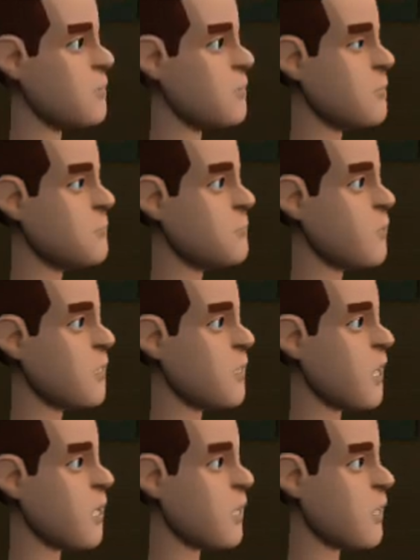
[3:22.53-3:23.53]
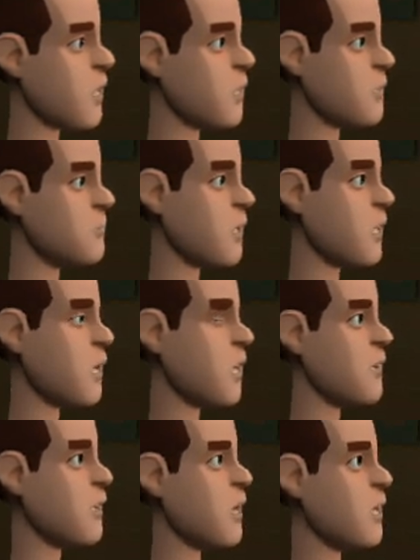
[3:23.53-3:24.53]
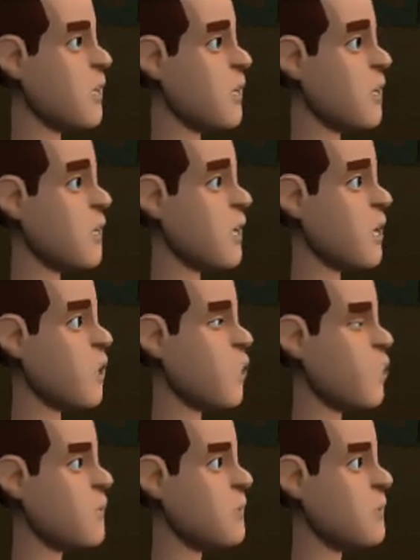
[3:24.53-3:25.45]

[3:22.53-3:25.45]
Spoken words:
Polarity is the separation of electric charge,